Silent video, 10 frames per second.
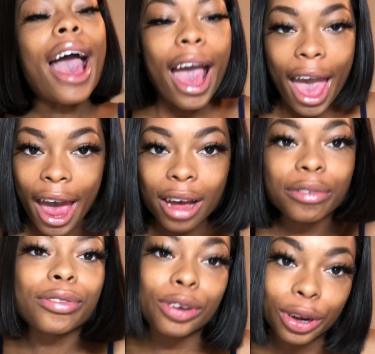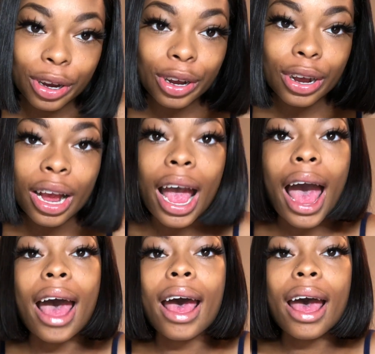After
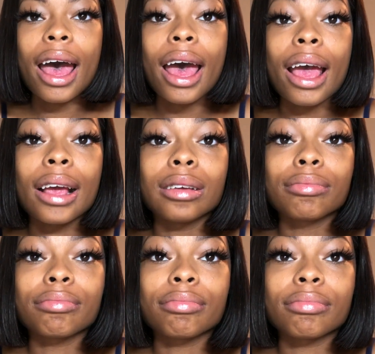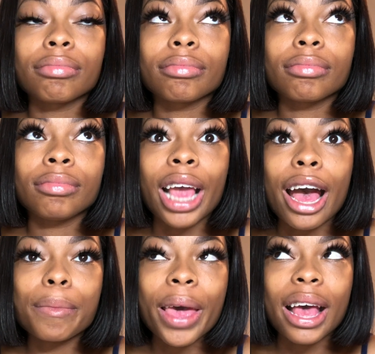I
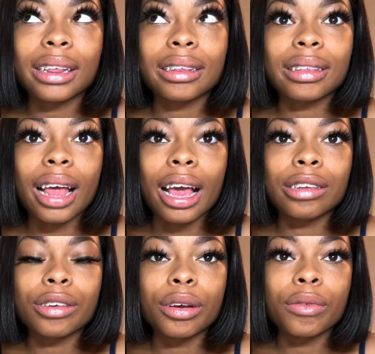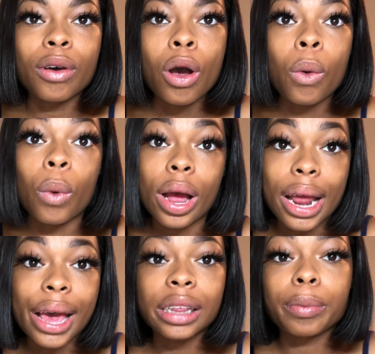got past the stage of
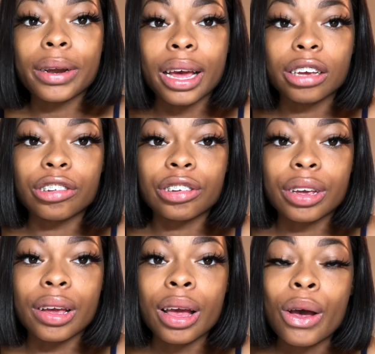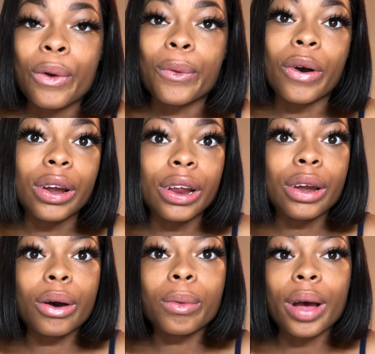wanting an explanation, wanting to
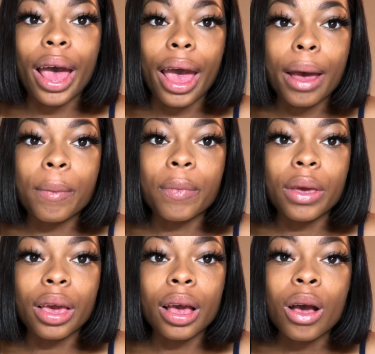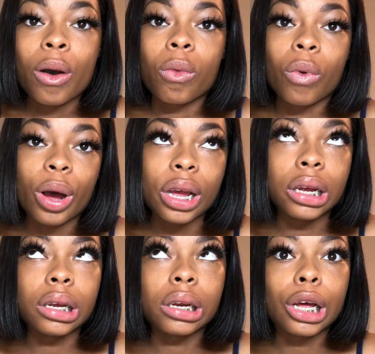know what happened,
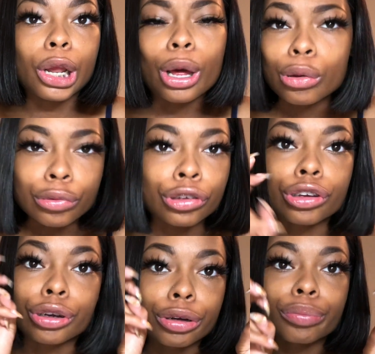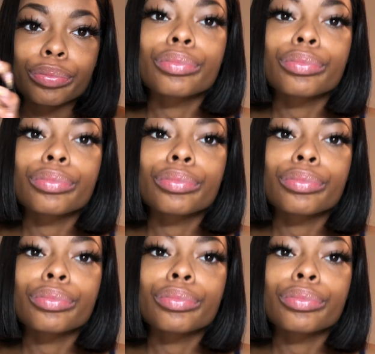wanting closure,